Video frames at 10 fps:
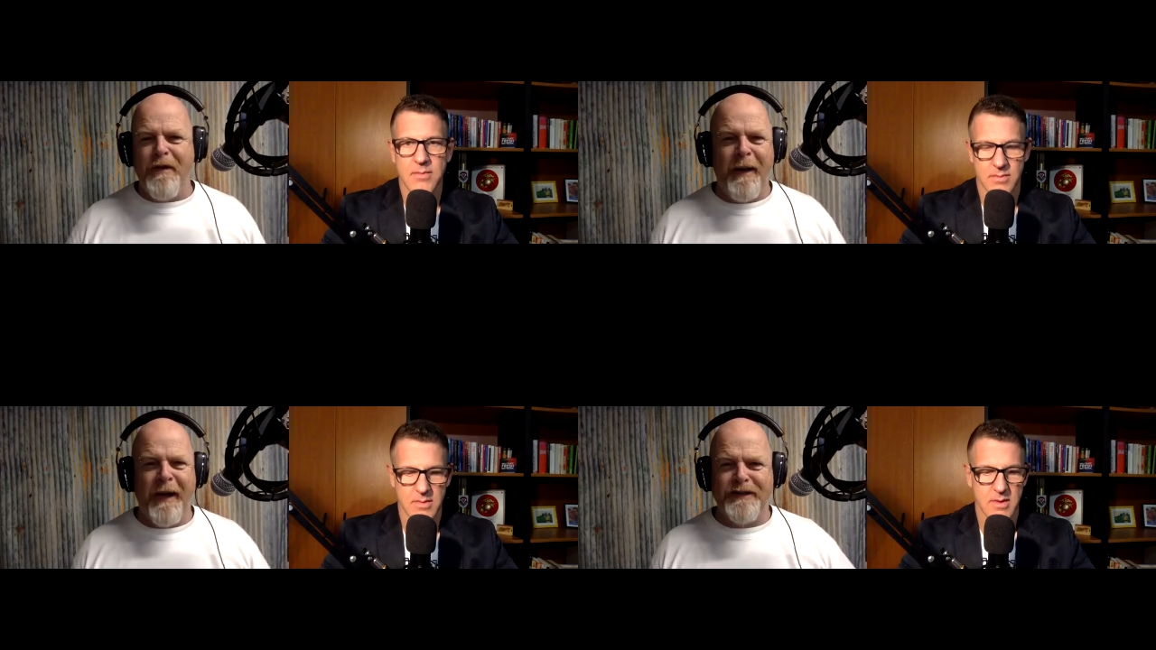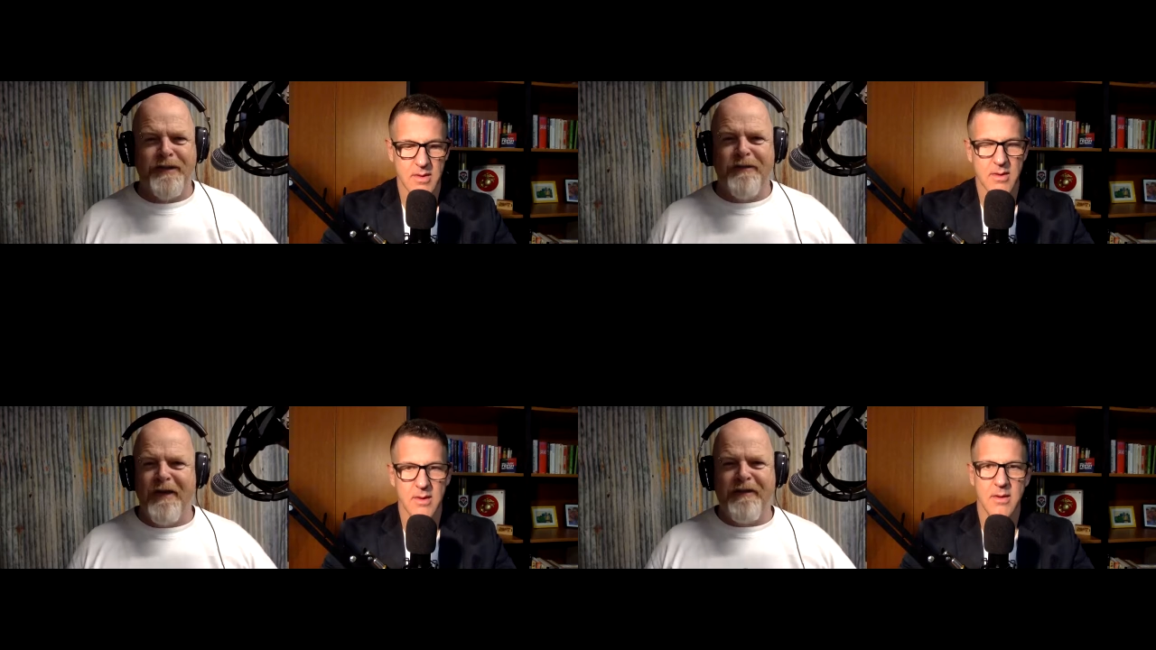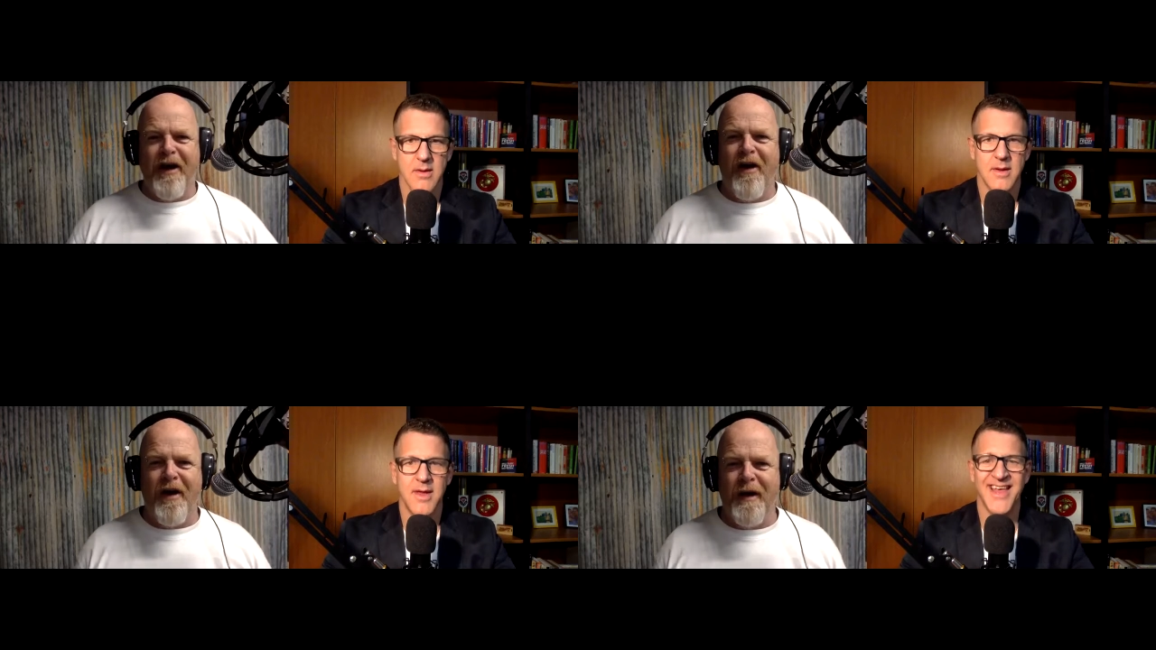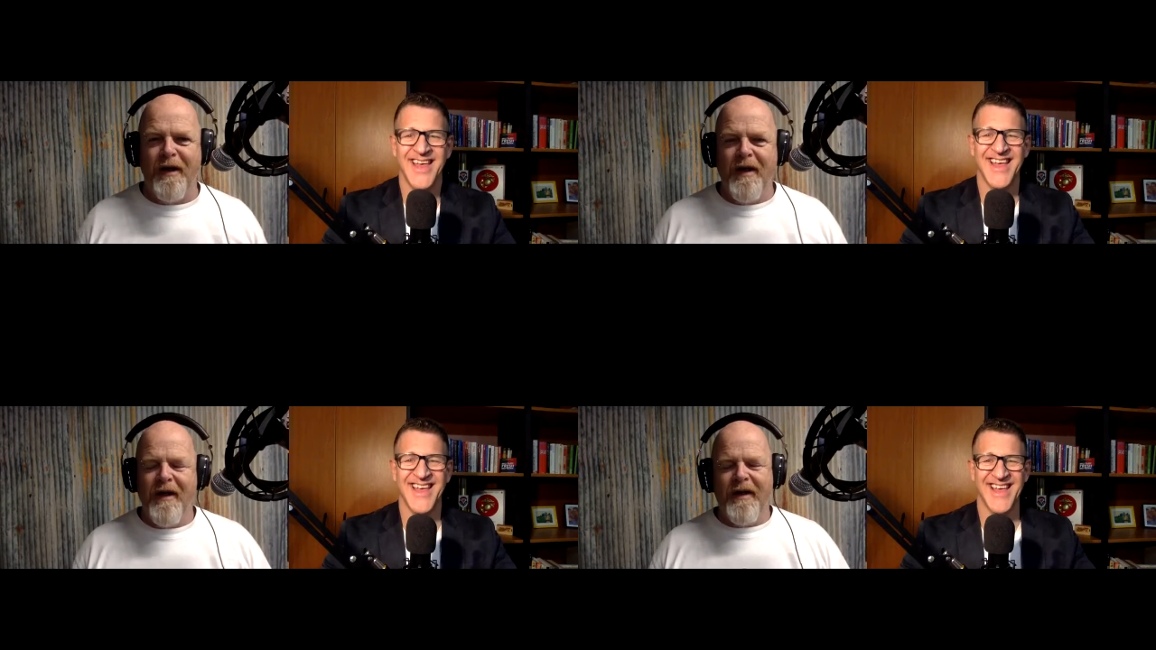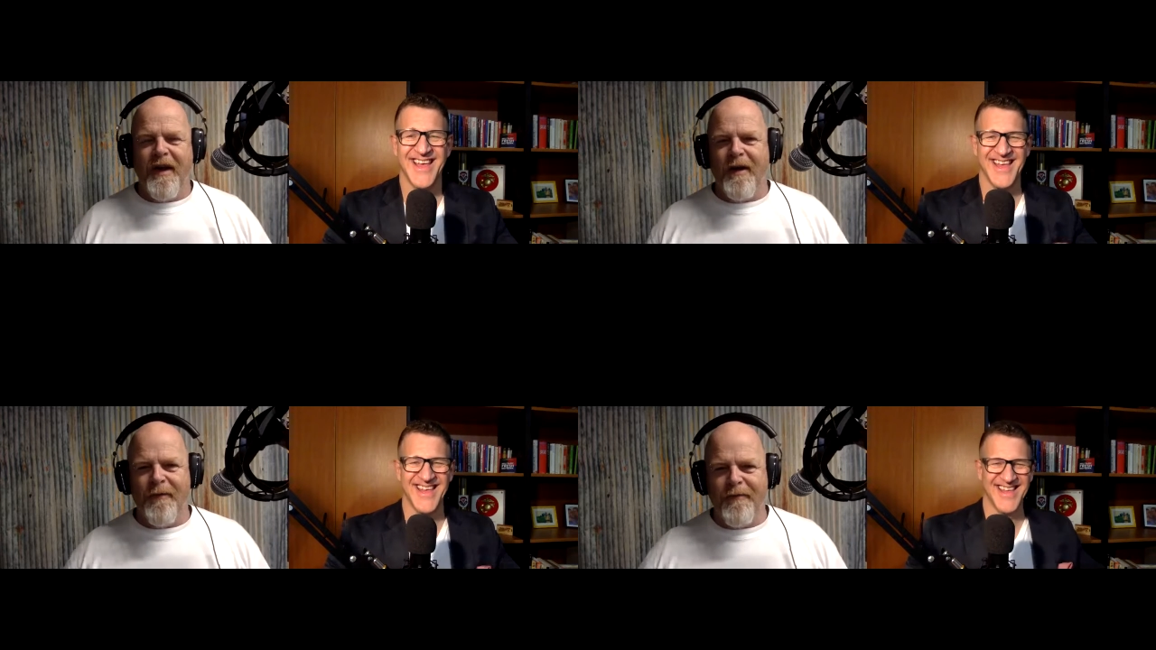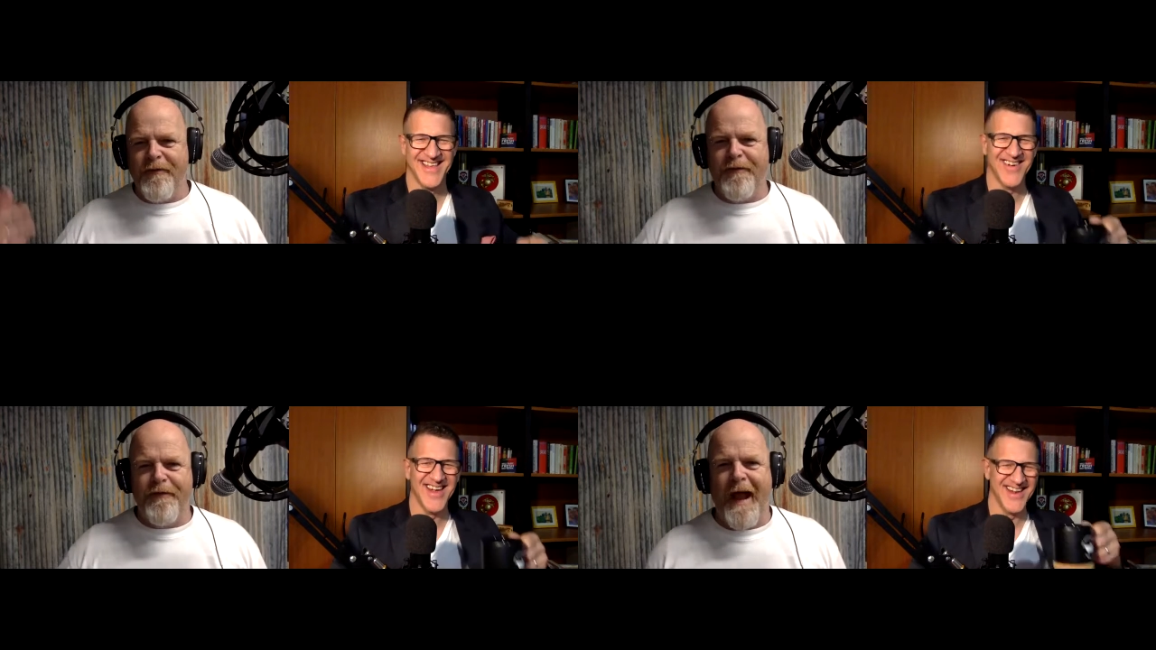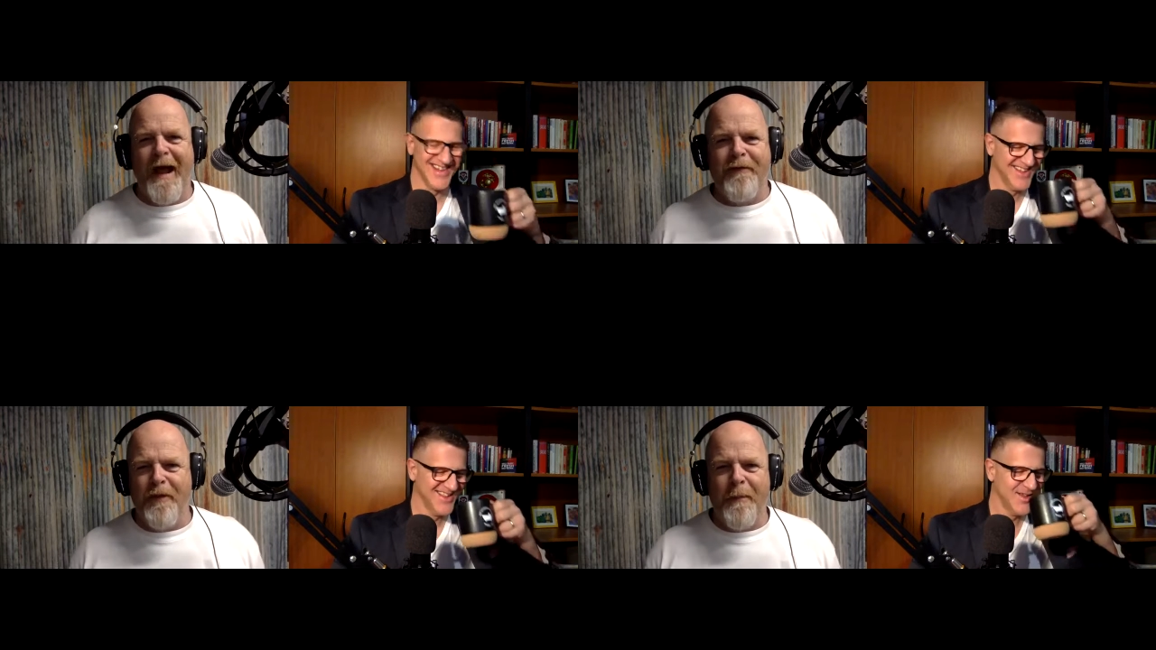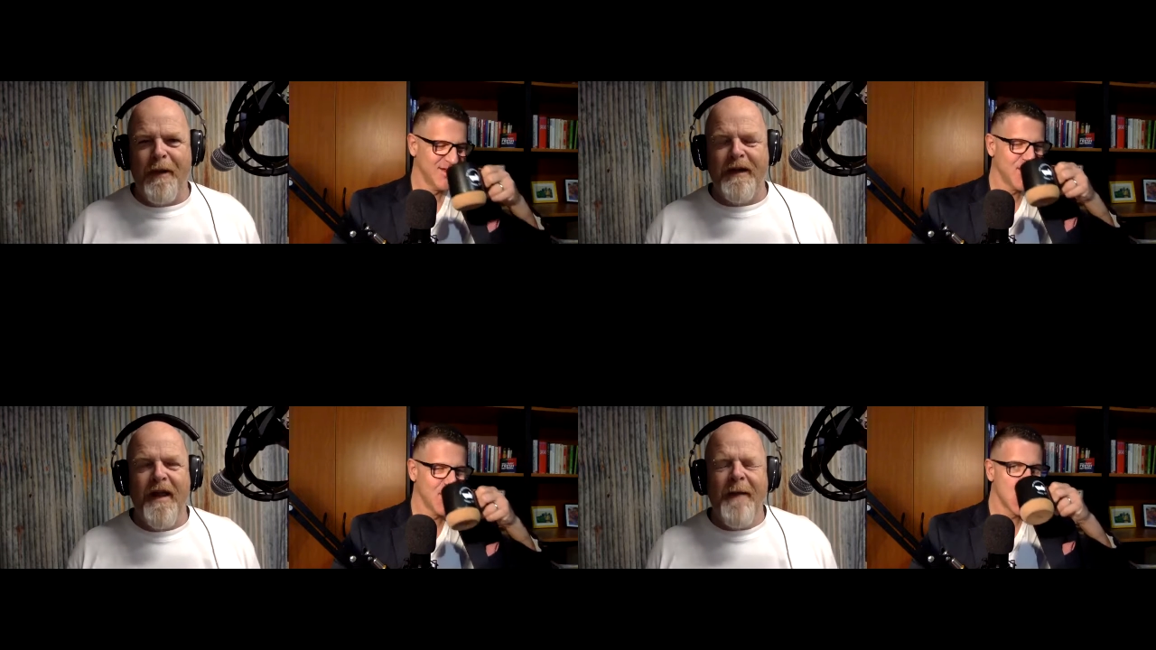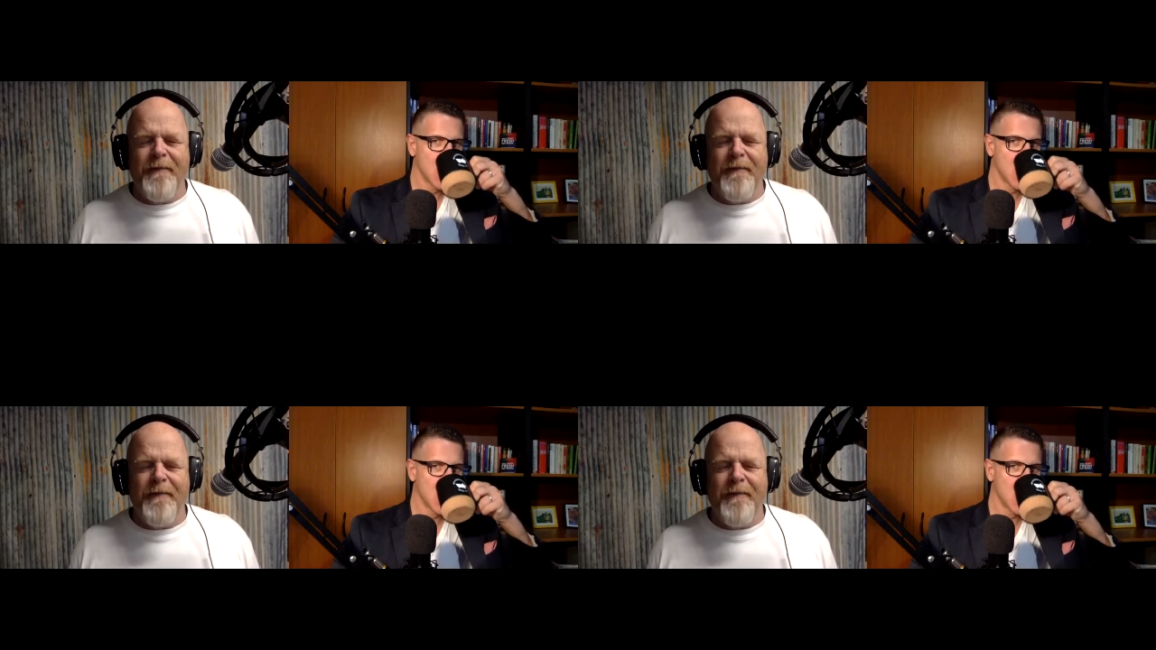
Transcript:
Speaker 1: picture of every high, you know, right. affluent person.